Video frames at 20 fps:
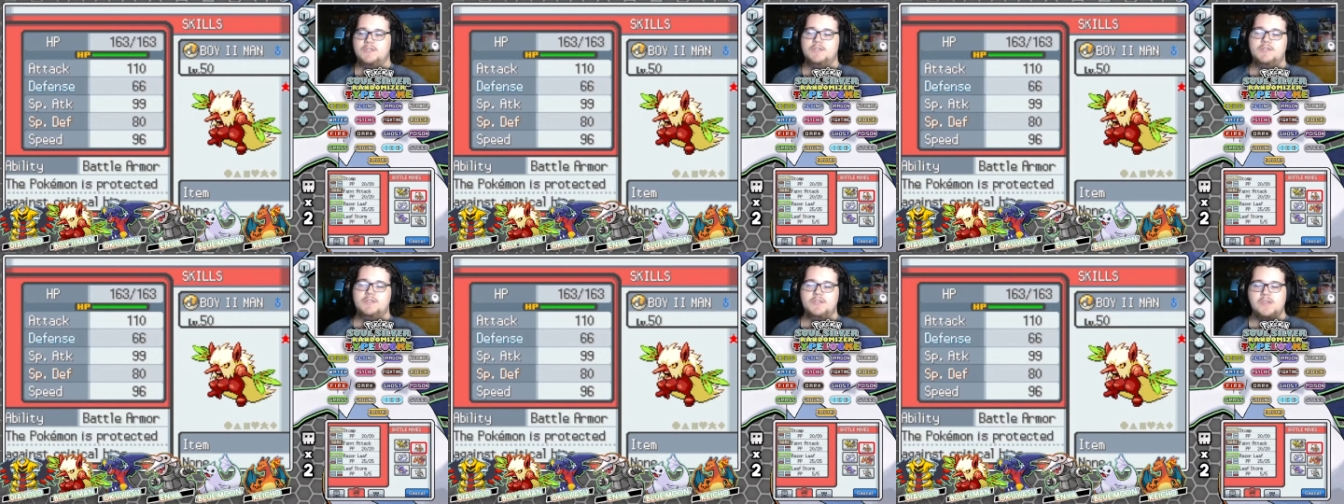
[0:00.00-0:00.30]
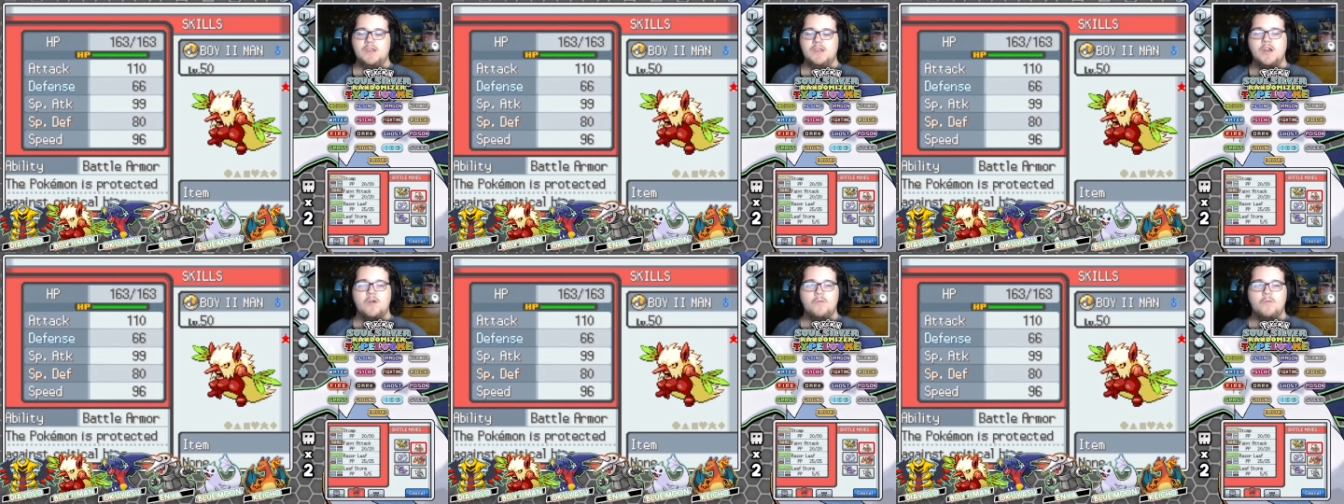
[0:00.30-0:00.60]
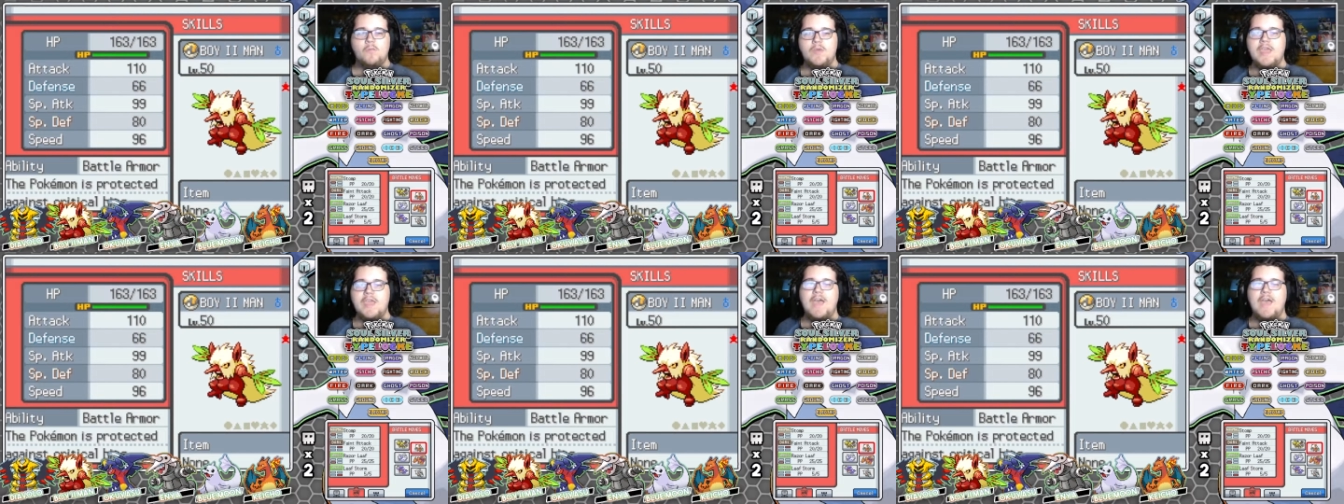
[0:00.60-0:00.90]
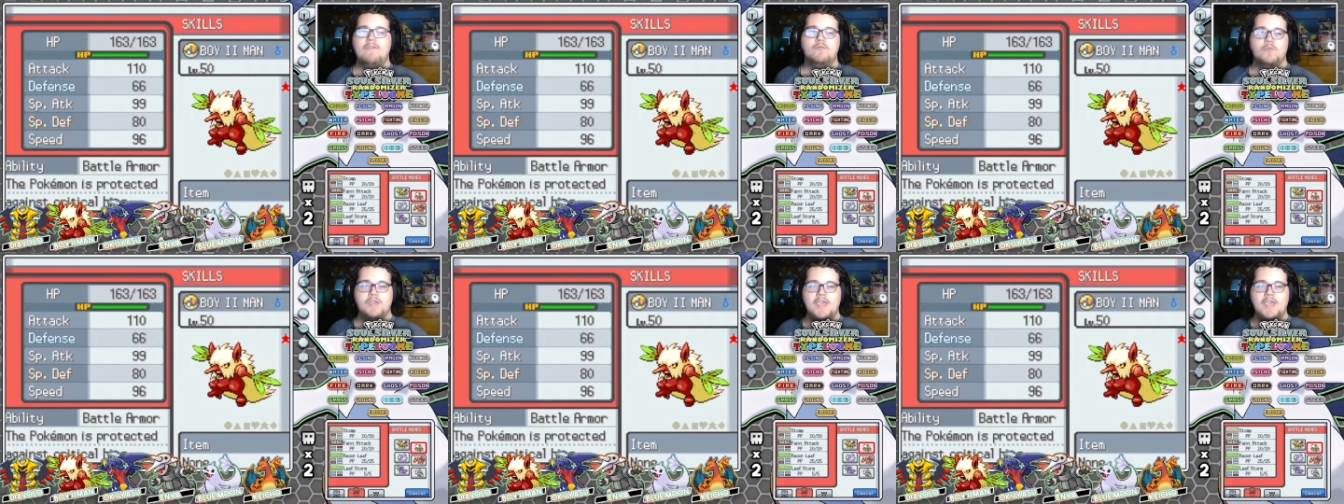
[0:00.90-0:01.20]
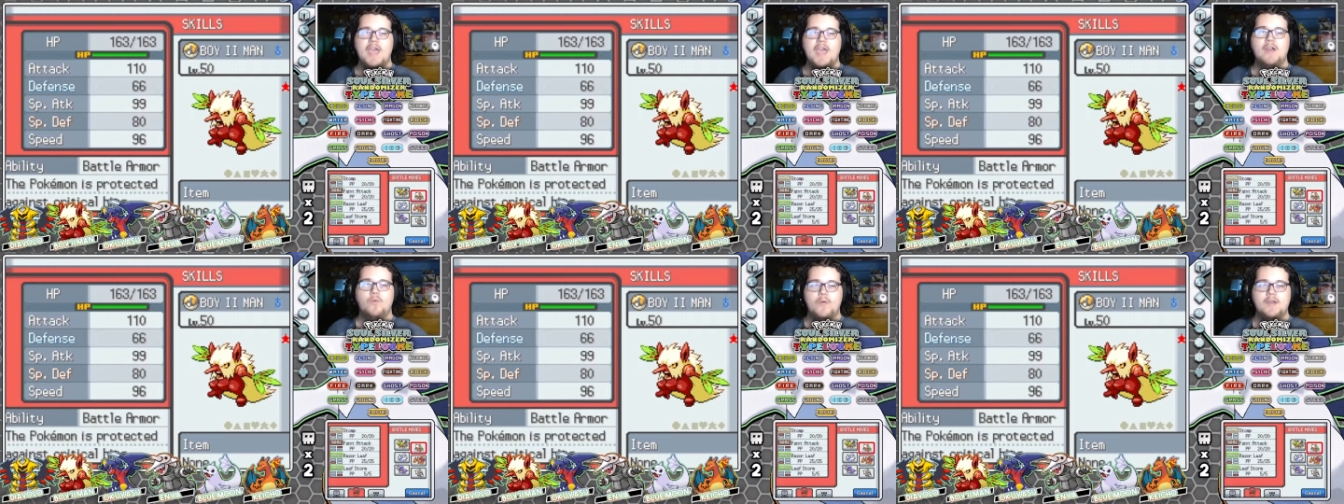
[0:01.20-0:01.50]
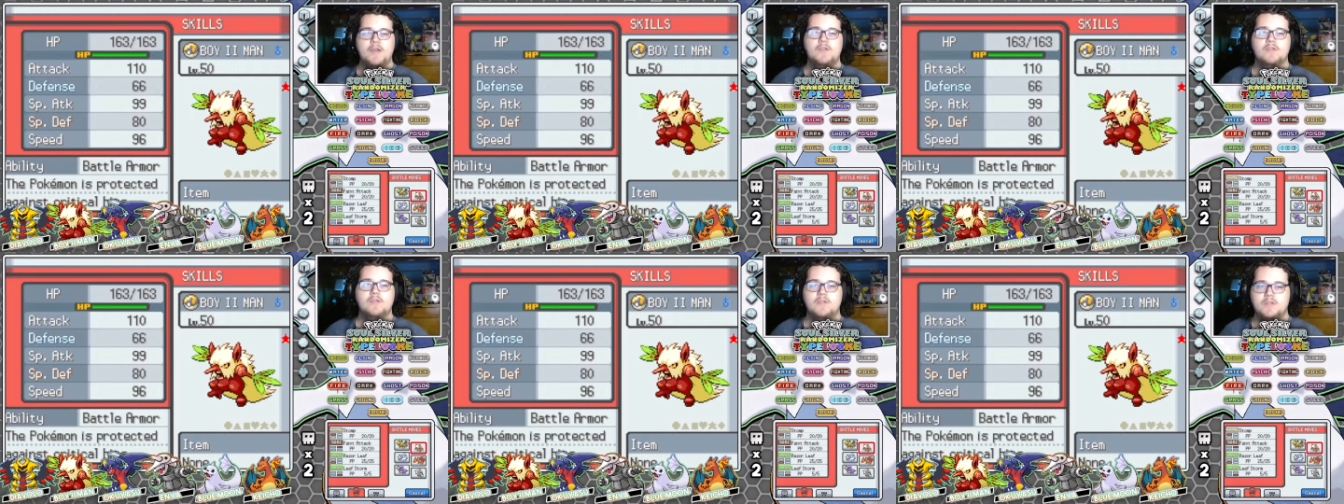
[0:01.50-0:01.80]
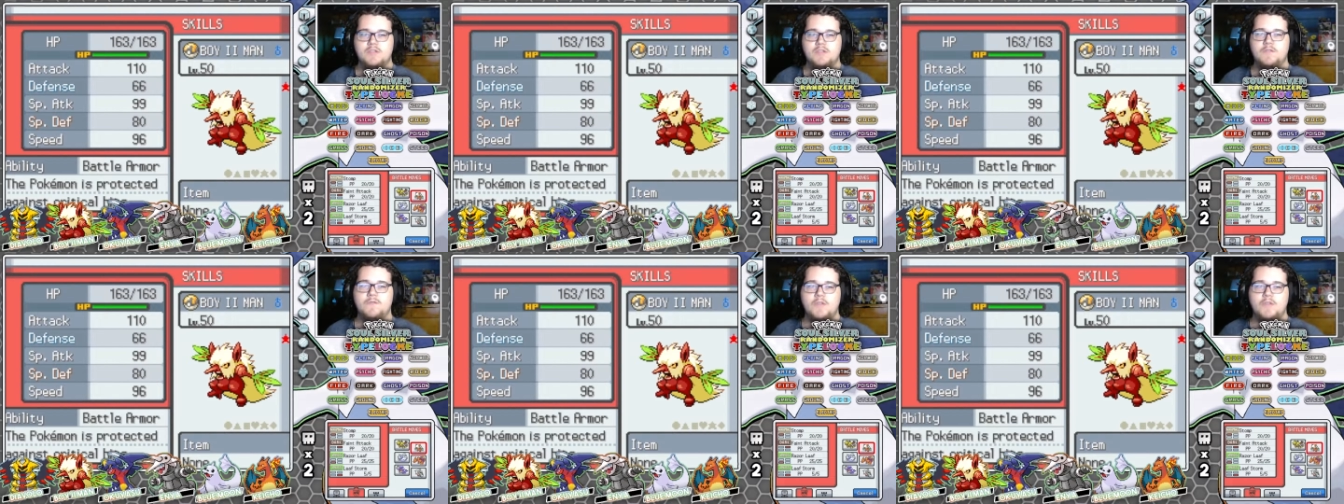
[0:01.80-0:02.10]
you know, we haven't really had a way to
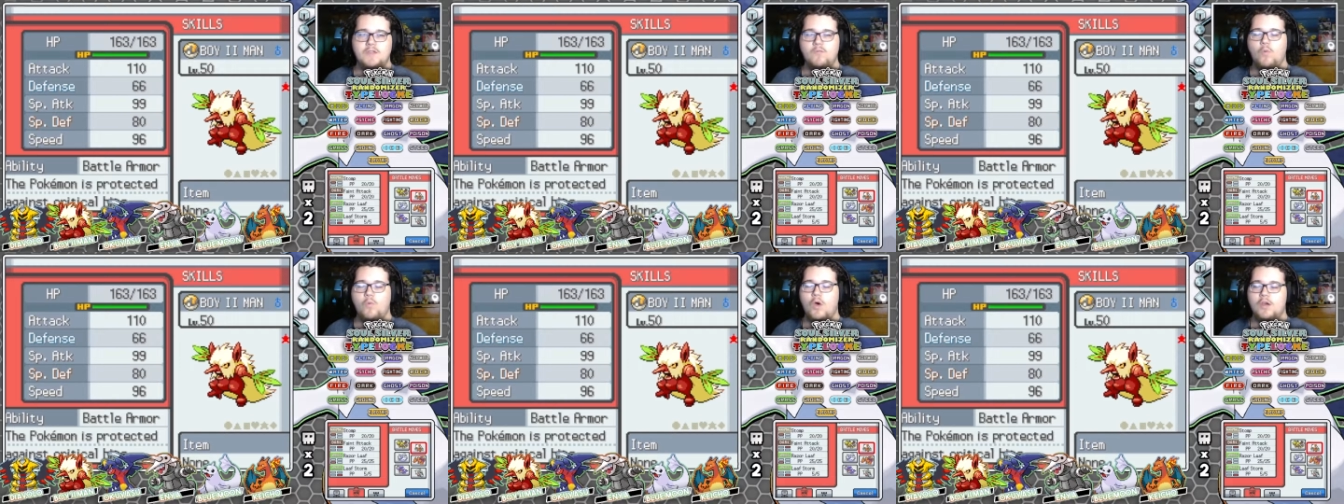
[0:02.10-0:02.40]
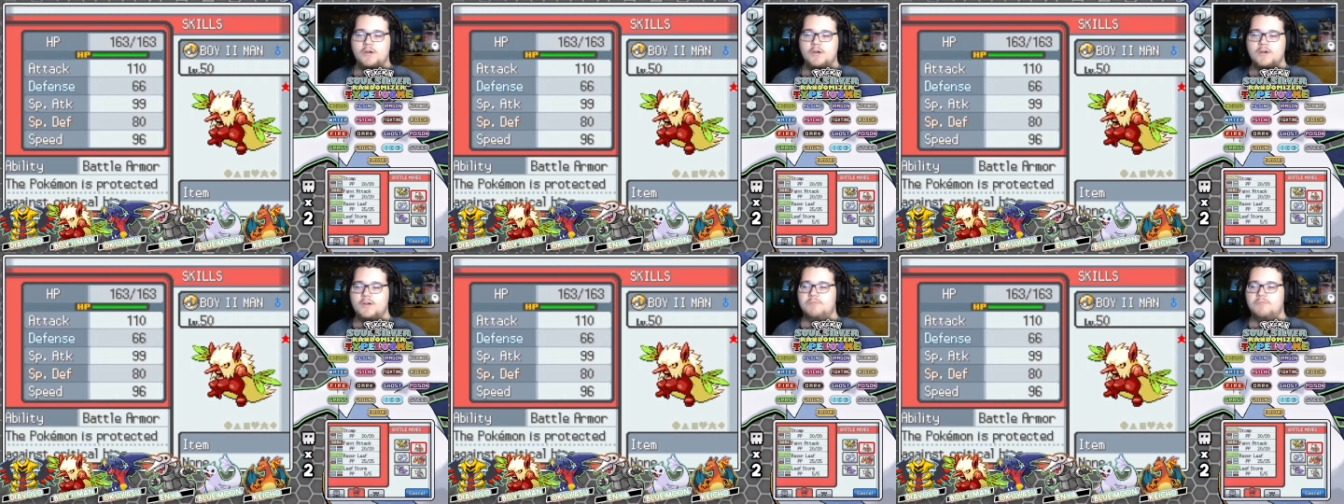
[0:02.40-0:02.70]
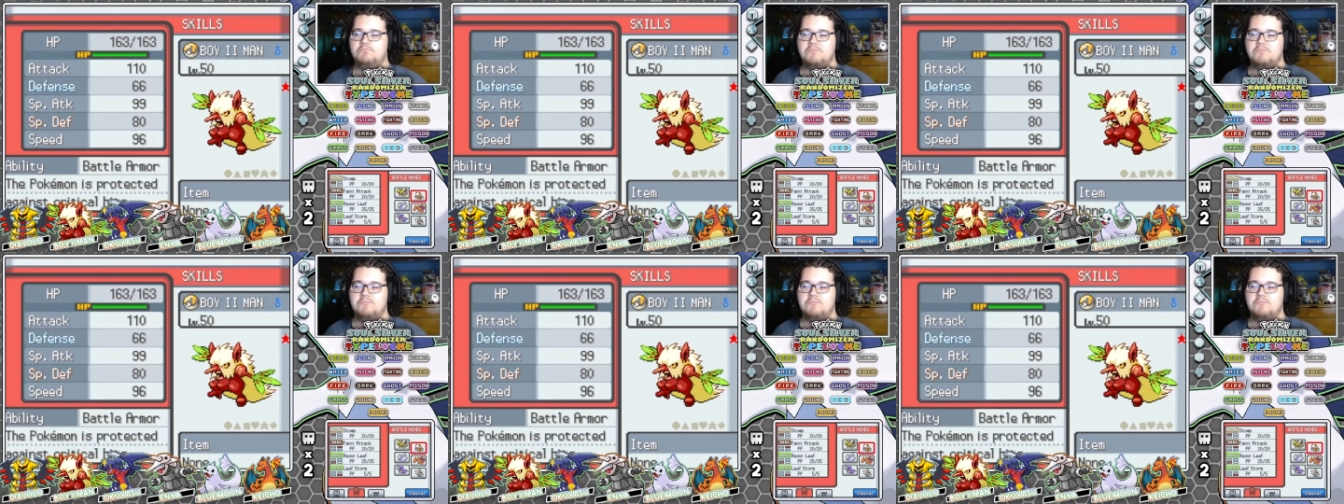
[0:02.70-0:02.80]
defeat water,